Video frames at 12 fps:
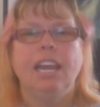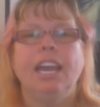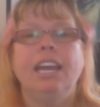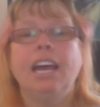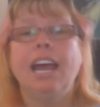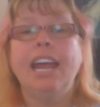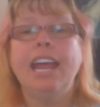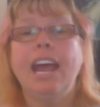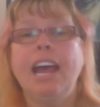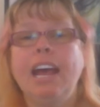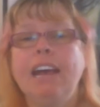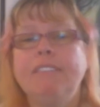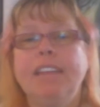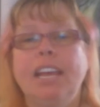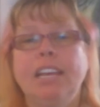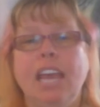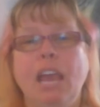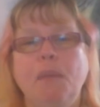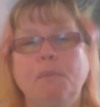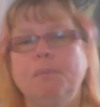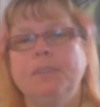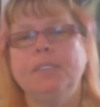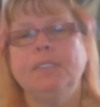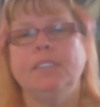And I have that
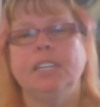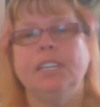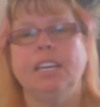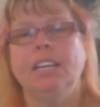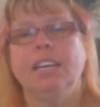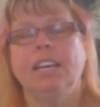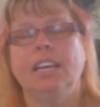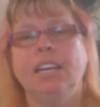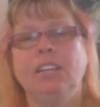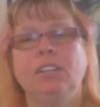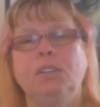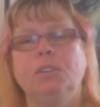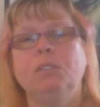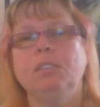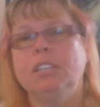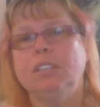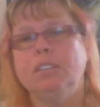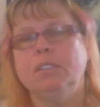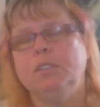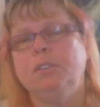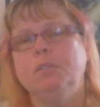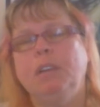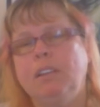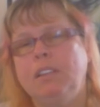capability, and I know that
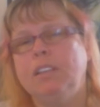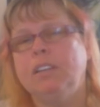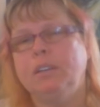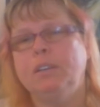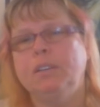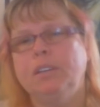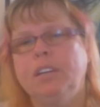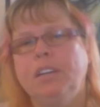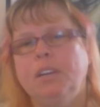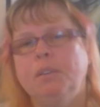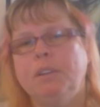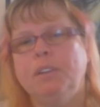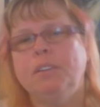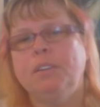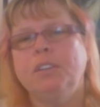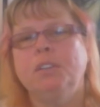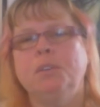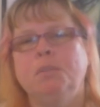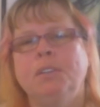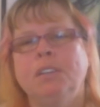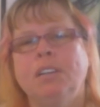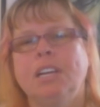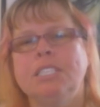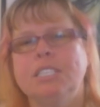you out there, whether or not you
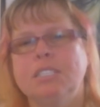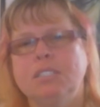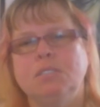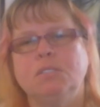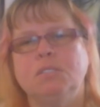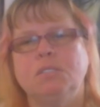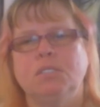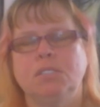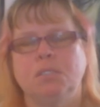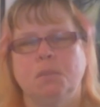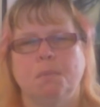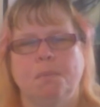realize that you do too.